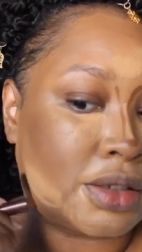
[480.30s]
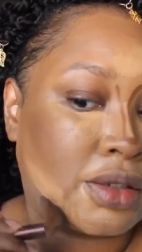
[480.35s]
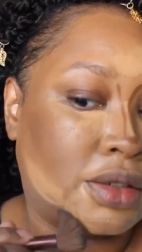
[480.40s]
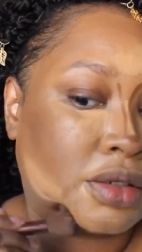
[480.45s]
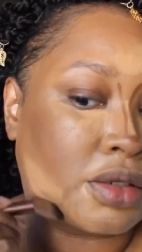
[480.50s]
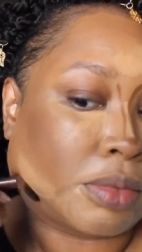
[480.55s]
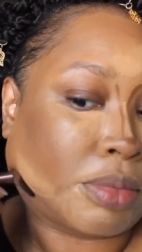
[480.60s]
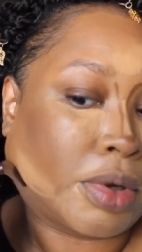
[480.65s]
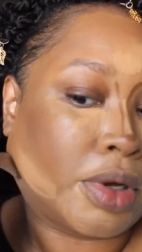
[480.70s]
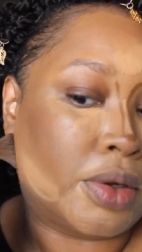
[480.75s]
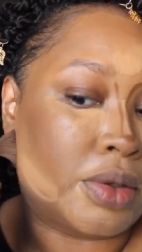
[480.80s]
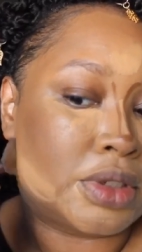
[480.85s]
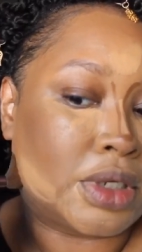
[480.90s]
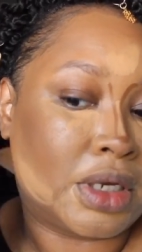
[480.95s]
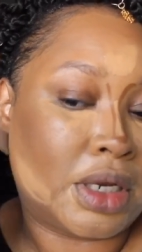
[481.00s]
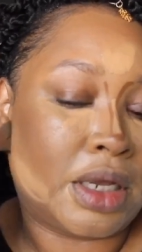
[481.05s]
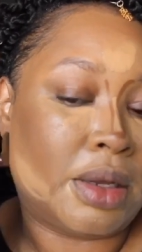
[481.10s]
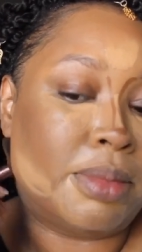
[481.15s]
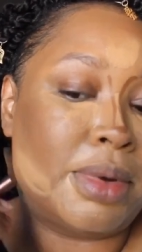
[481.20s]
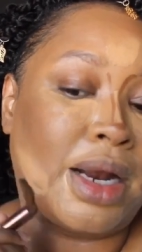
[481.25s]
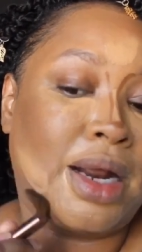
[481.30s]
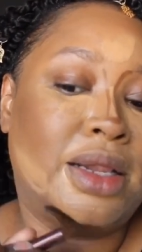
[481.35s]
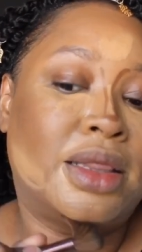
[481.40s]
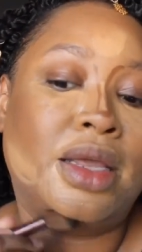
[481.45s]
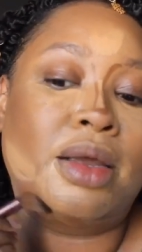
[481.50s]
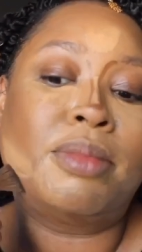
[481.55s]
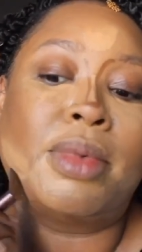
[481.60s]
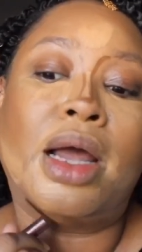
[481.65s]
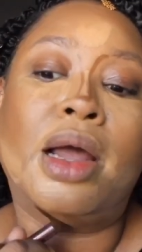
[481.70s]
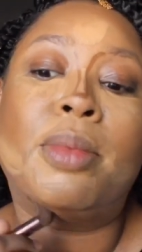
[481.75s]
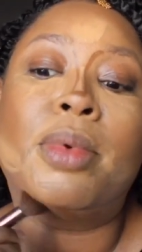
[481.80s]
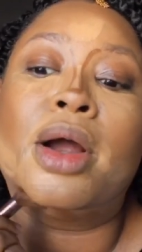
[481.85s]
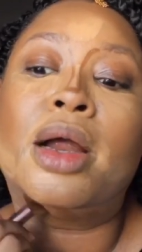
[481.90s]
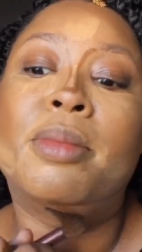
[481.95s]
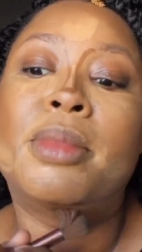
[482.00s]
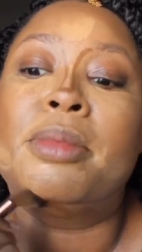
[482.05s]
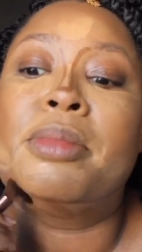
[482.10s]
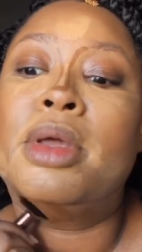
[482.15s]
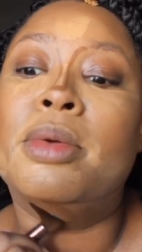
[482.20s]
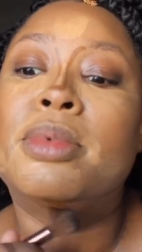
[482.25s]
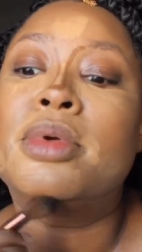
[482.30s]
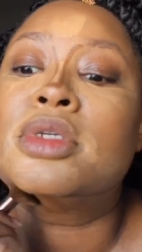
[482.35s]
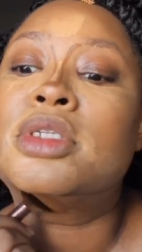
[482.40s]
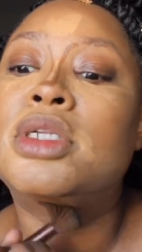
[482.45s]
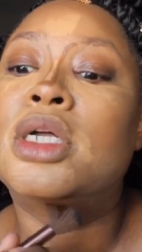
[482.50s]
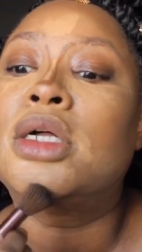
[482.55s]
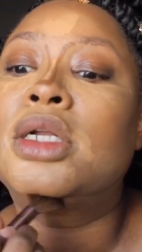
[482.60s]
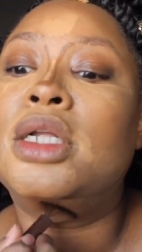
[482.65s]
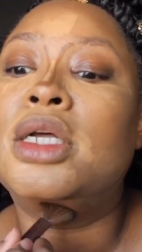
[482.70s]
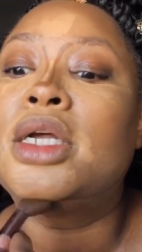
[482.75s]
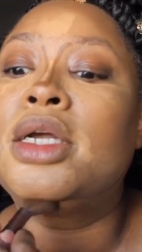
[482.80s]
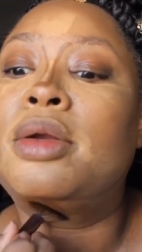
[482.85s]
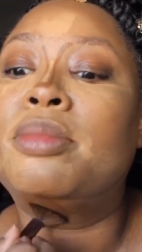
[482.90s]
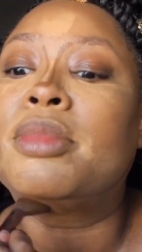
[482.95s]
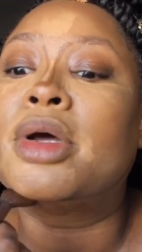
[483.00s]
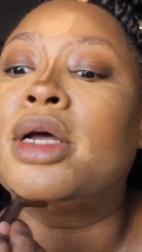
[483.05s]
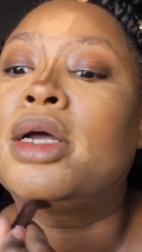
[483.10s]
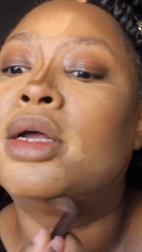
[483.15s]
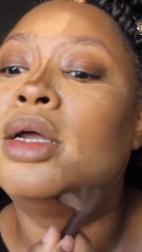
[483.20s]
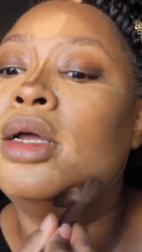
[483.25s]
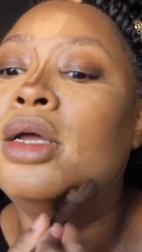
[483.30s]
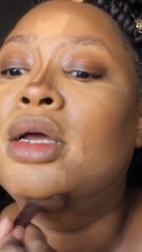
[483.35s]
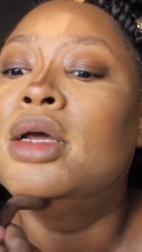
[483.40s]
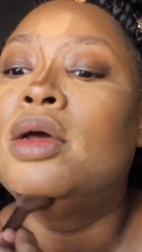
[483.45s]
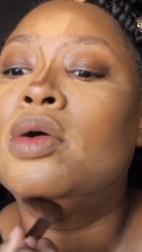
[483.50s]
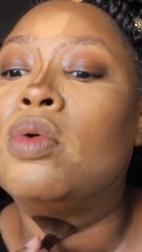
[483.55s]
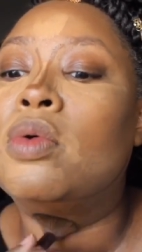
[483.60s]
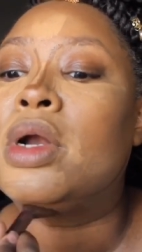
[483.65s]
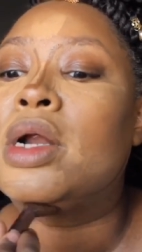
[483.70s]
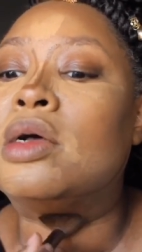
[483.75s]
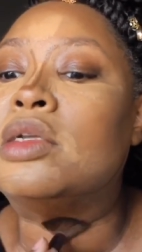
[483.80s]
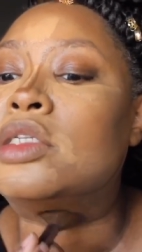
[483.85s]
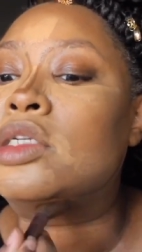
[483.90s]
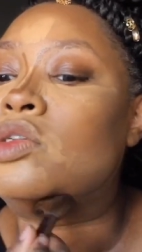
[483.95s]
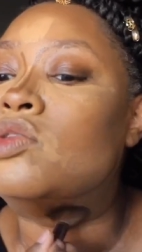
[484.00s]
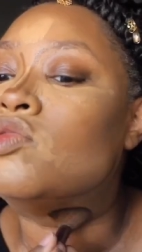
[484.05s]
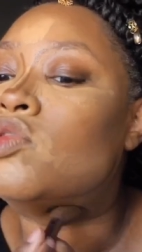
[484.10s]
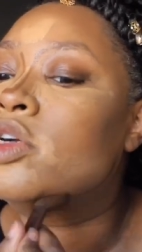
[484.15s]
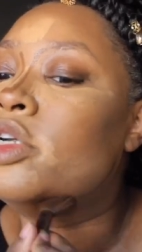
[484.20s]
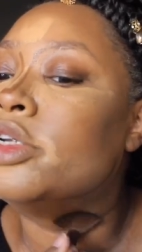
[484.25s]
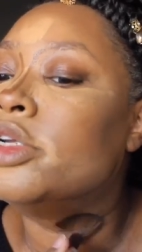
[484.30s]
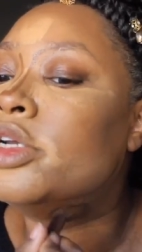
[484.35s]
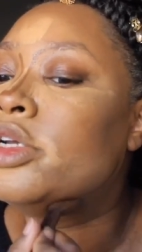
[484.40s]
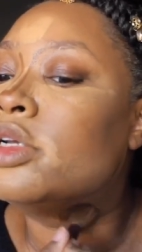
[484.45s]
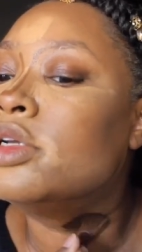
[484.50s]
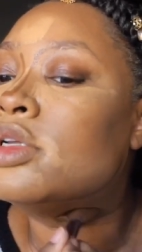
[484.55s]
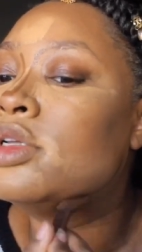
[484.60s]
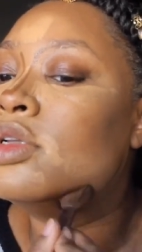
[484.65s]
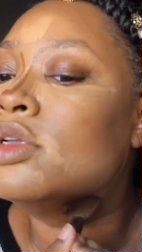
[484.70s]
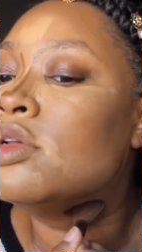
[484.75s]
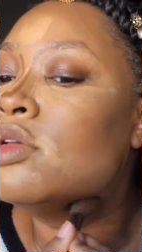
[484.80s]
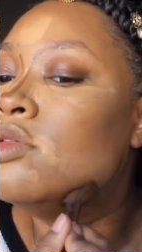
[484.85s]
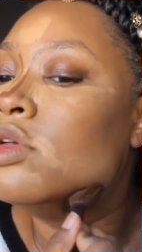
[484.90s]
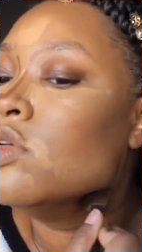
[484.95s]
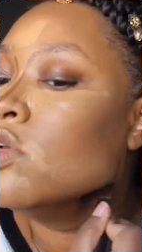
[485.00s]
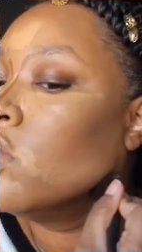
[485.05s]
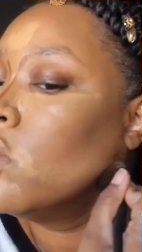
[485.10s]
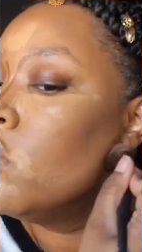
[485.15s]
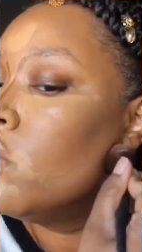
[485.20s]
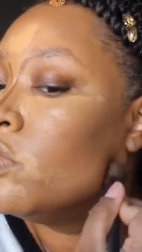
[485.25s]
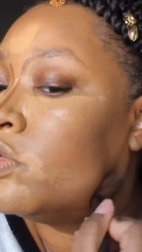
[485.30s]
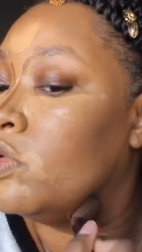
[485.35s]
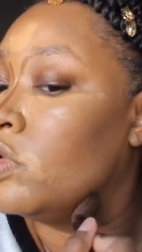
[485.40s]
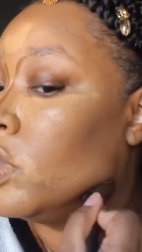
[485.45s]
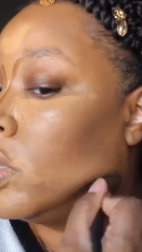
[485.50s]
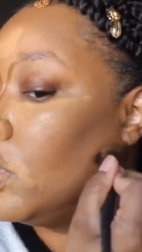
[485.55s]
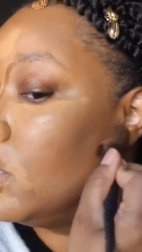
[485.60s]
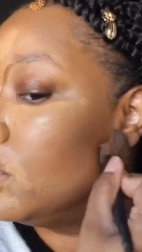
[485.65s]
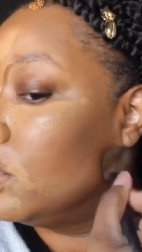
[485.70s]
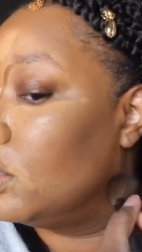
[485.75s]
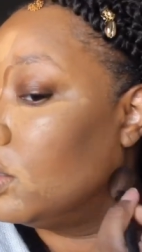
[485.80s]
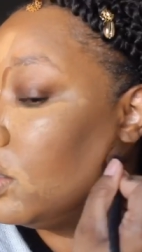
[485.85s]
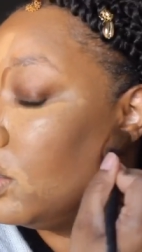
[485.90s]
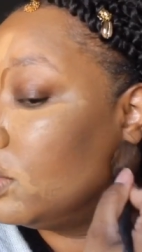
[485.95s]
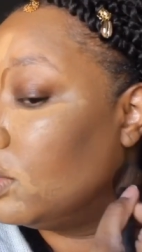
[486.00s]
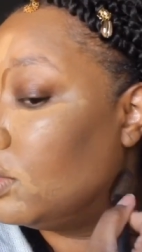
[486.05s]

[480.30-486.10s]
supposedly, but I think my apartment people stole it in my when I was in Georgia, and